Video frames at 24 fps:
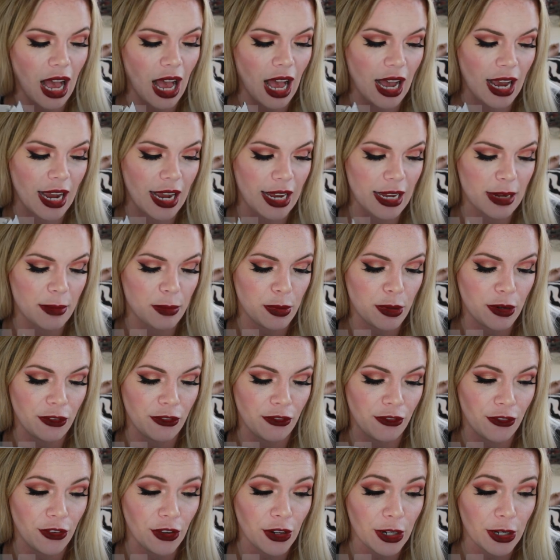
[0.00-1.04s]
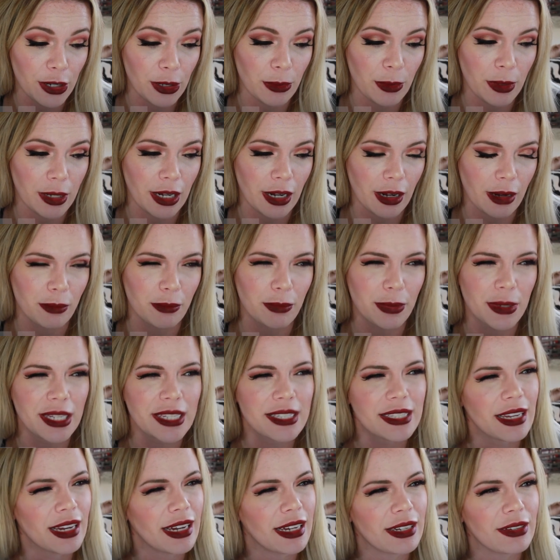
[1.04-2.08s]
I prefer when
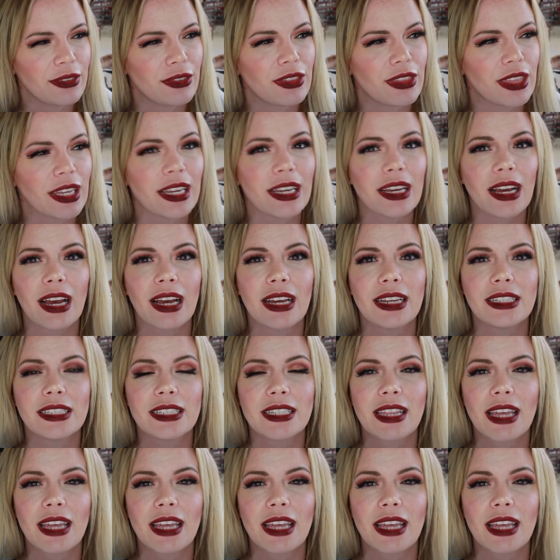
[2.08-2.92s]
companies kind of think ahead